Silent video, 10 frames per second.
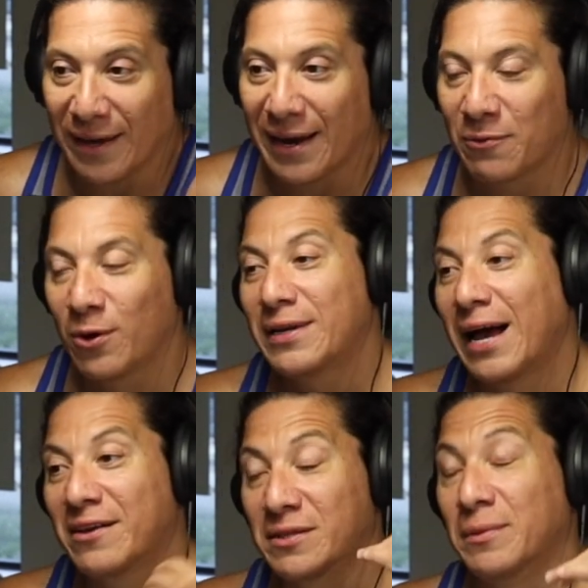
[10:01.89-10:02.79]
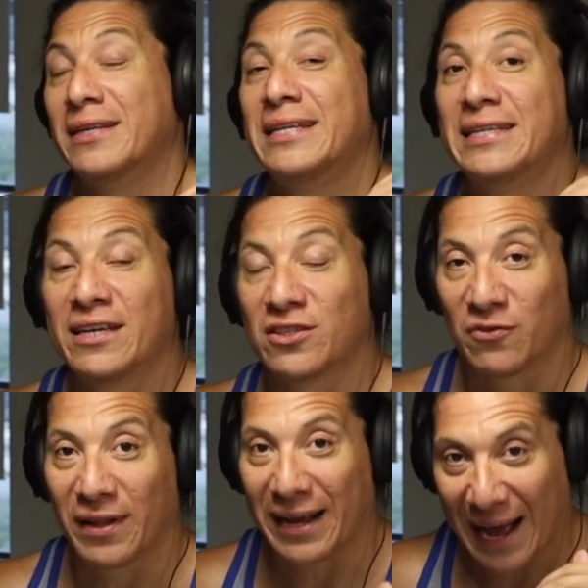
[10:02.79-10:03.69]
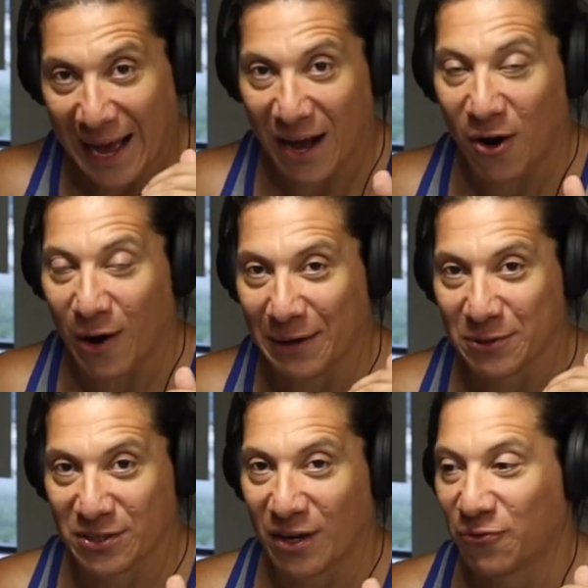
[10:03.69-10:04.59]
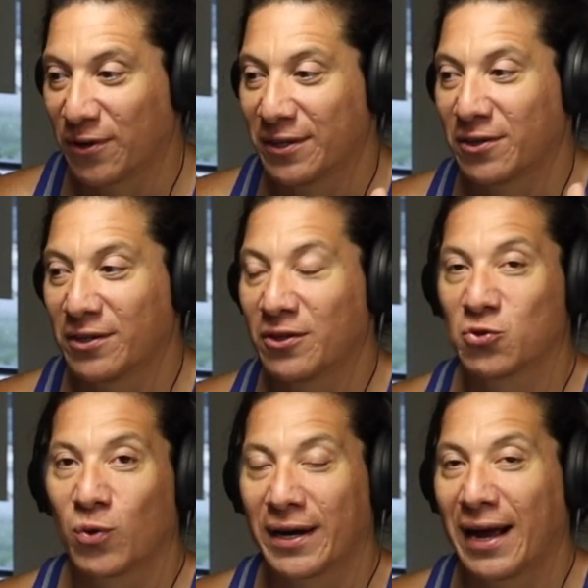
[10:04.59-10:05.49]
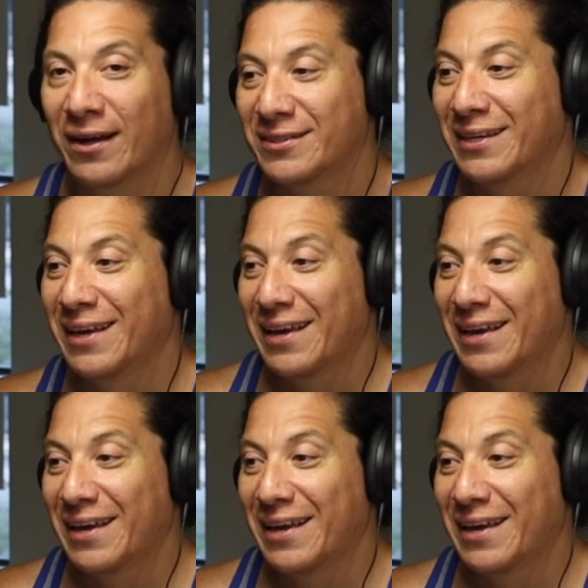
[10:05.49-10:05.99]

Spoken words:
and I wrote down some of the details of like how I was suffering during those workouts.